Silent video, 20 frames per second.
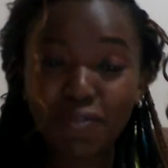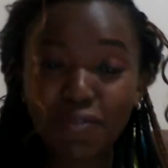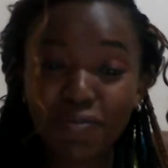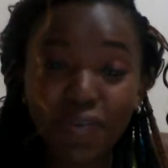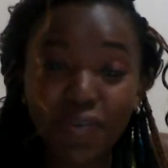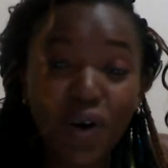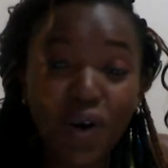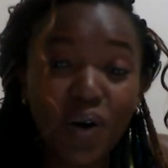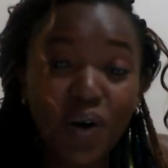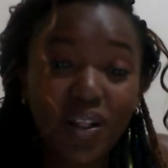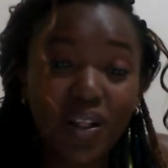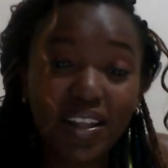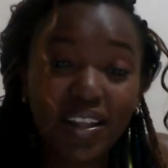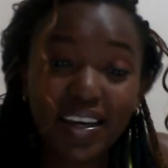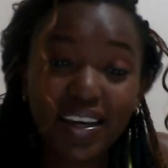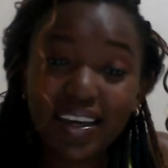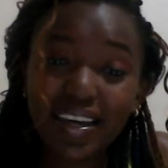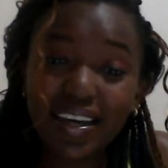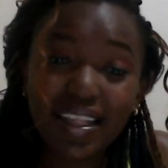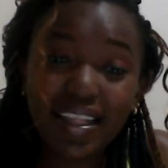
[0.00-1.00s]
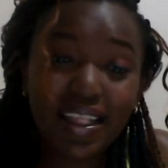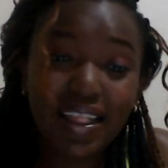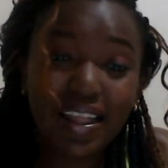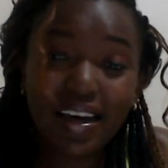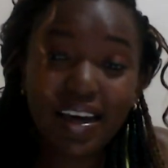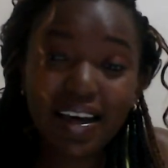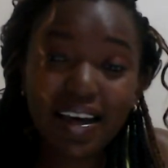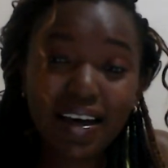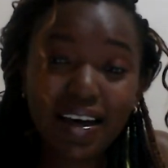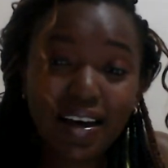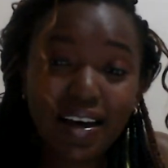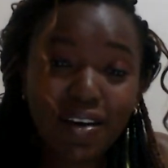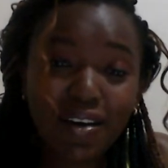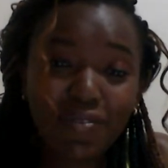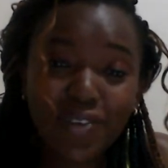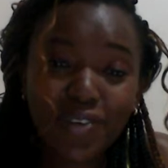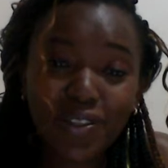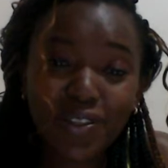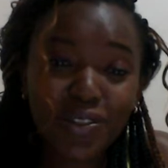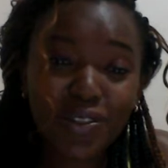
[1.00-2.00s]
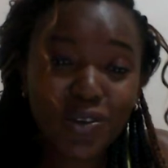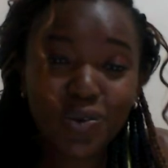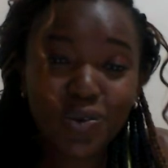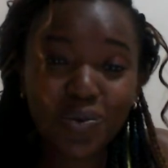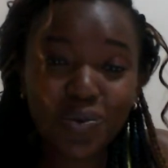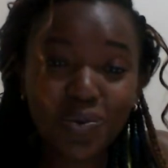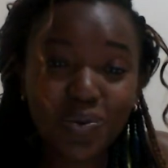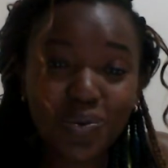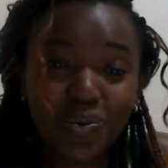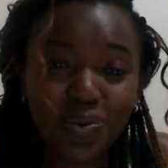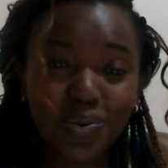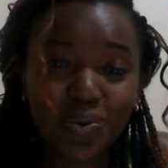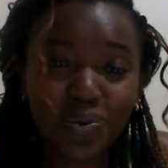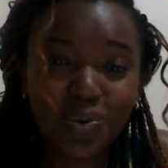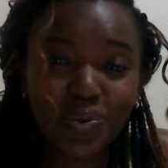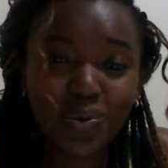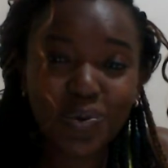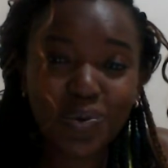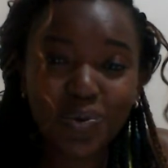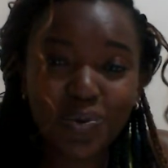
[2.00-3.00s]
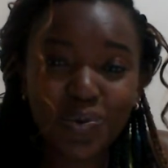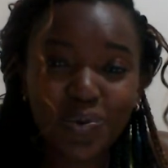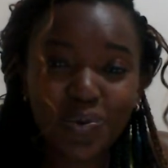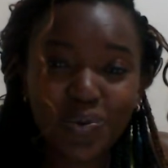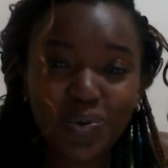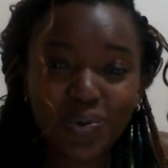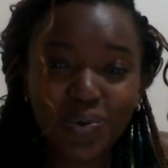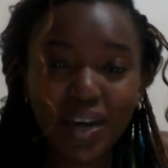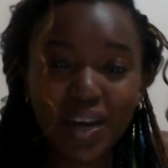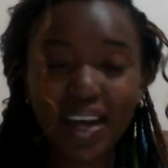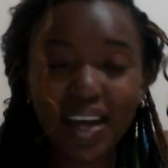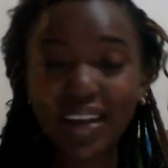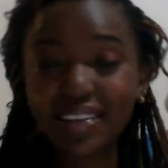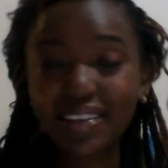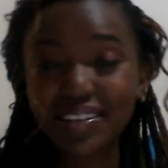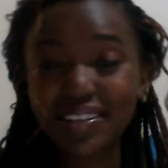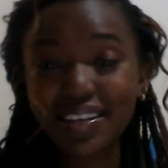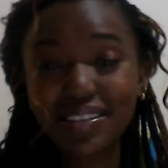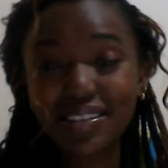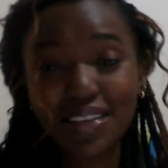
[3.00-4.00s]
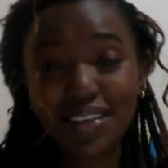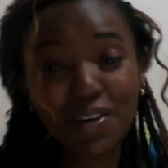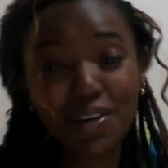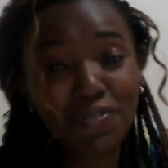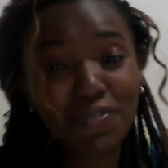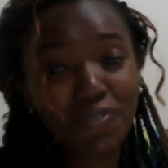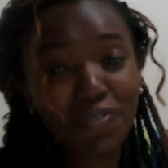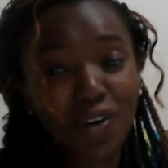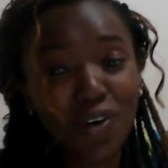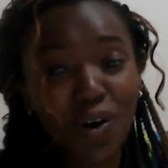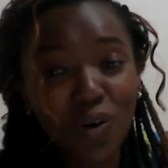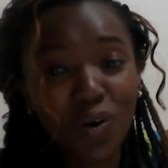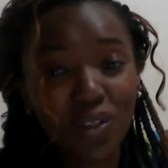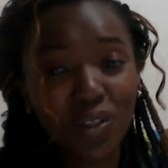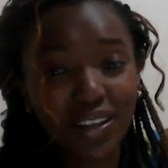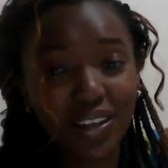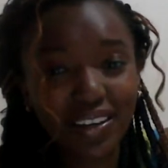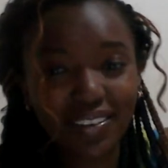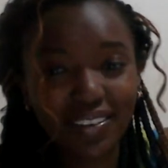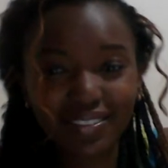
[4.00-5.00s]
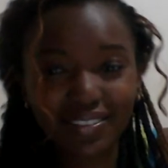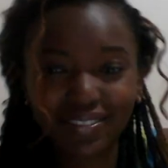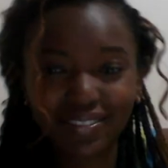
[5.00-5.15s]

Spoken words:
Falling in love with you, and I just keep falling